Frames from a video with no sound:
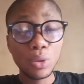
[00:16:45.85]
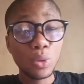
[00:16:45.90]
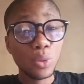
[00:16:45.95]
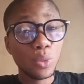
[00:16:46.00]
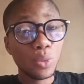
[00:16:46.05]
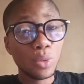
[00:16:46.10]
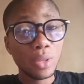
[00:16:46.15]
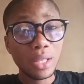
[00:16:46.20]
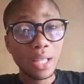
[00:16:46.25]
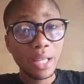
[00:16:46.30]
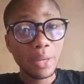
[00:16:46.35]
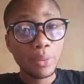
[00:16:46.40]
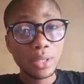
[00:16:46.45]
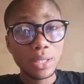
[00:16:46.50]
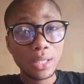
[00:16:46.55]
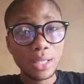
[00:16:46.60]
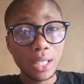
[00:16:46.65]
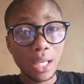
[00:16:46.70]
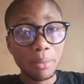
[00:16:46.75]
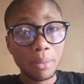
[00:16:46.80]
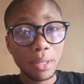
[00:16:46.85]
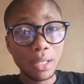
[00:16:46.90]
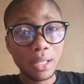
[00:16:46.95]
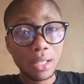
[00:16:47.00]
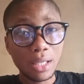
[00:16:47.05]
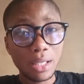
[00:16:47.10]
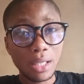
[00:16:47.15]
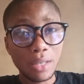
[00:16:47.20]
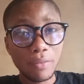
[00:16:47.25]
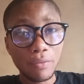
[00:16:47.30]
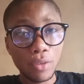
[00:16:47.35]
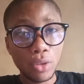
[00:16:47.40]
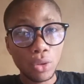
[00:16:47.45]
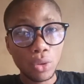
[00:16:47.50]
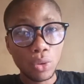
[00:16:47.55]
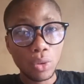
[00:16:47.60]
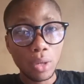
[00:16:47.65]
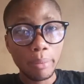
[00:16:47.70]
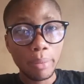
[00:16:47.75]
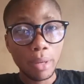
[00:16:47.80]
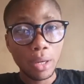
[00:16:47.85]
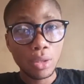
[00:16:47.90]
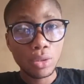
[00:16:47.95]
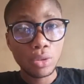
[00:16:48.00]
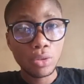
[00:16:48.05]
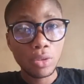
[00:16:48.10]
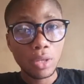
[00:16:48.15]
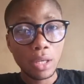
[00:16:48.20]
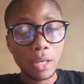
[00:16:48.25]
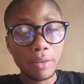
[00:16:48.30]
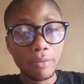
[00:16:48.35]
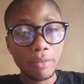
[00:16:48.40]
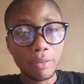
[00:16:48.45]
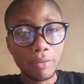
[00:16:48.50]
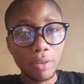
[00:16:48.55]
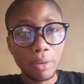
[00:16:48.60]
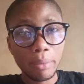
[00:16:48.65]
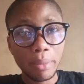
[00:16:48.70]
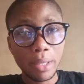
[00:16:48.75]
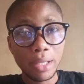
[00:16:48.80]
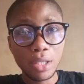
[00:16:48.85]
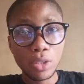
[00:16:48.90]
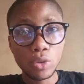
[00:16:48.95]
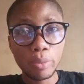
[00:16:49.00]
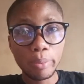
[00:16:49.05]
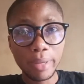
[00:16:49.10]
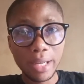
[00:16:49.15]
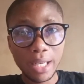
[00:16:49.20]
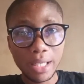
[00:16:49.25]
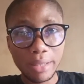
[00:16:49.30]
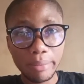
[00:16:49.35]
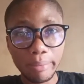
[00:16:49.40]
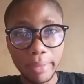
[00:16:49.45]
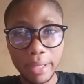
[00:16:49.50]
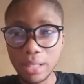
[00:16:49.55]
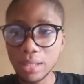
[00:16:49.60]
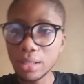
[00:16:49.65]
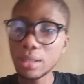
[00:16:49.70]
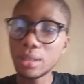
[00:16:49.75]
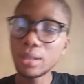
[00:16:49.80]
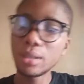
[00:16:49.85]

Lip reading: No, there was a time I did a video about every farmer need to plant maize.